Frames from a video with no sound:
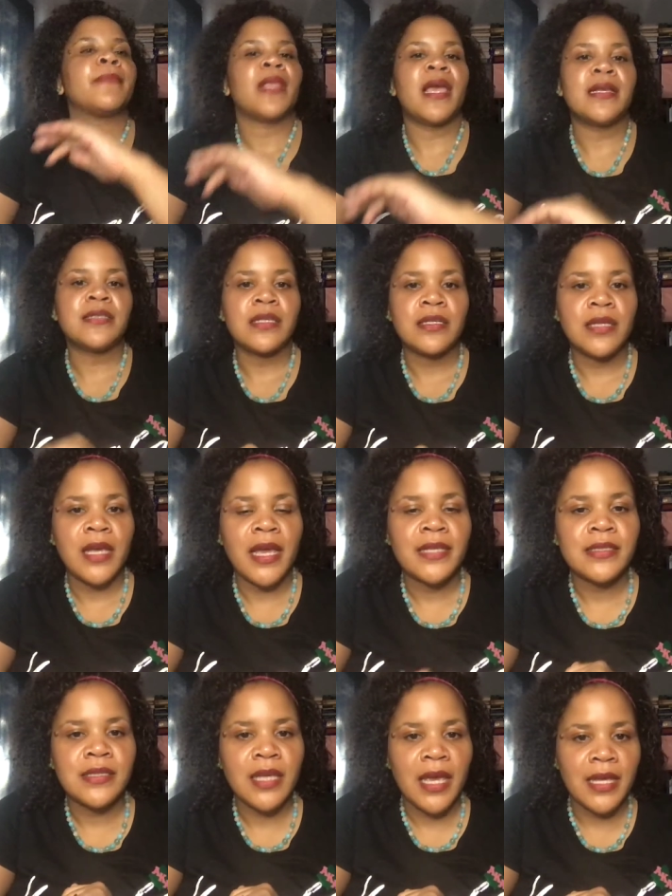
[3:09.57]
as a
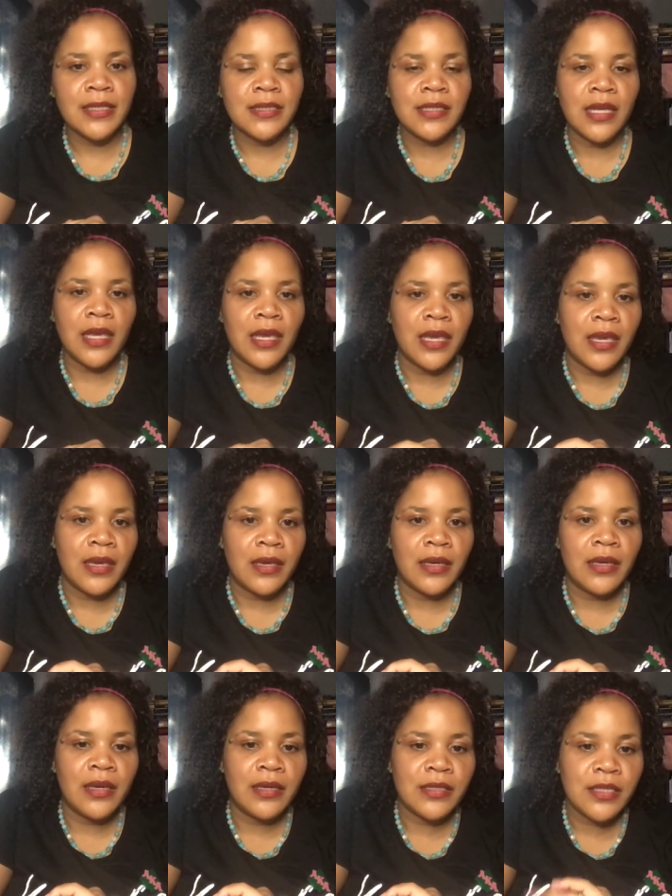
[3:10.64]
as as a
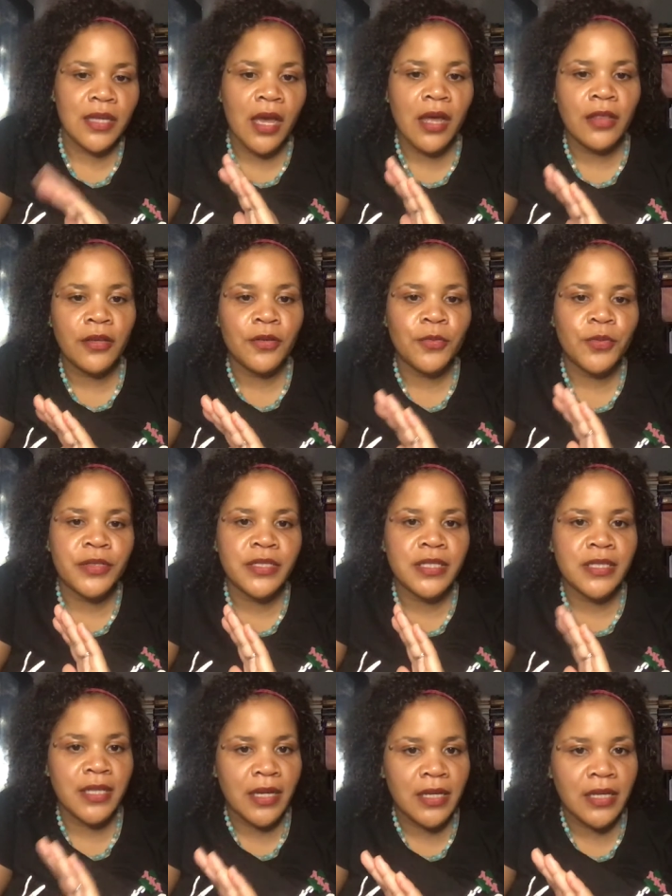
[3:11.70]
scholar, we're
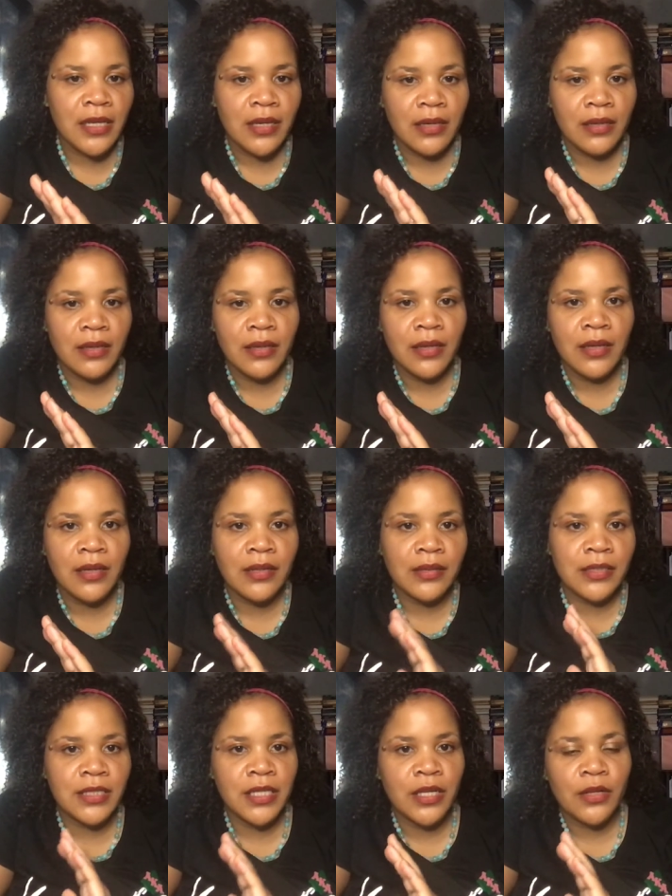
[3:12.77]
studying
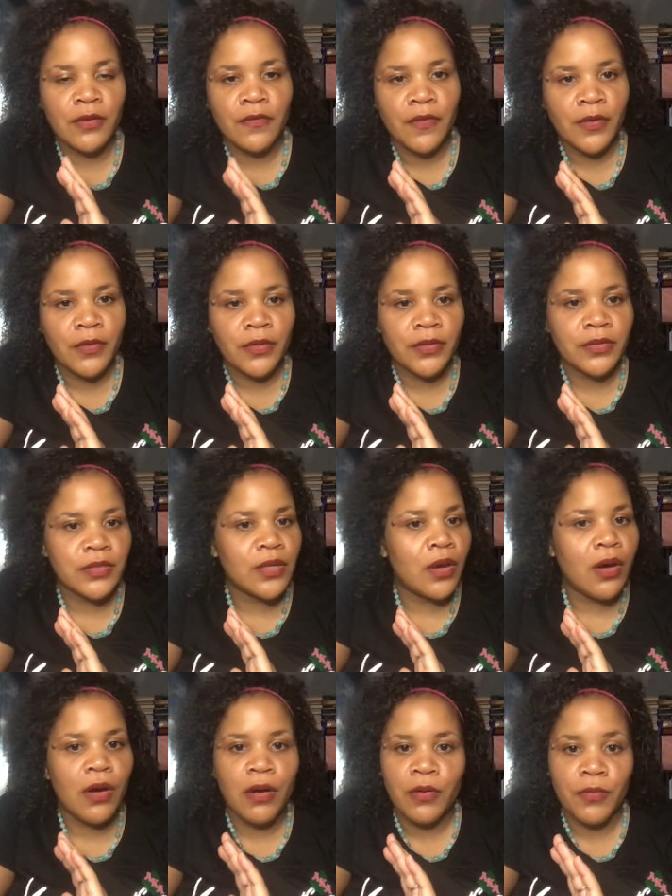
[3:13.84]
Latino voters
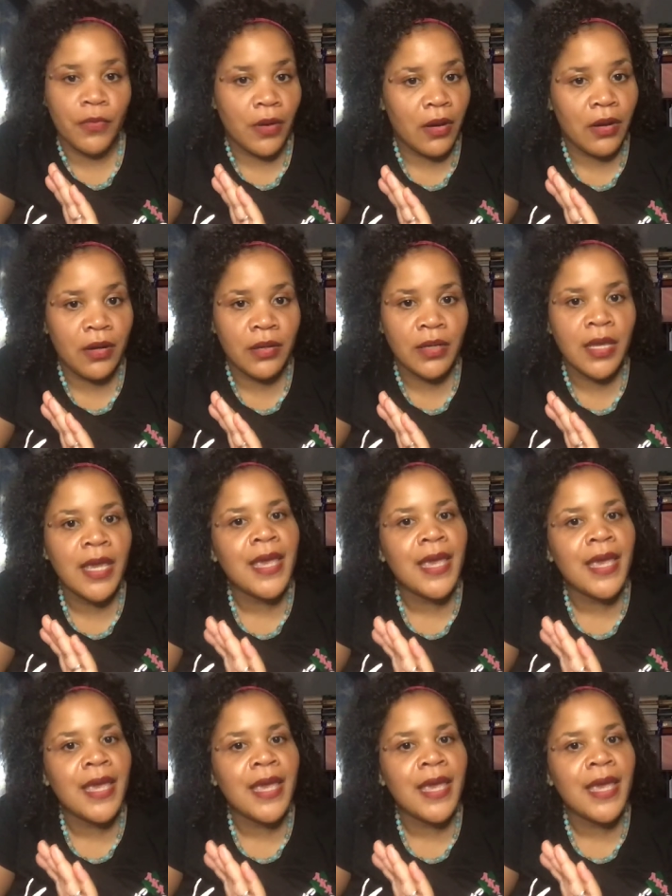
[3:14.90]
all wrong,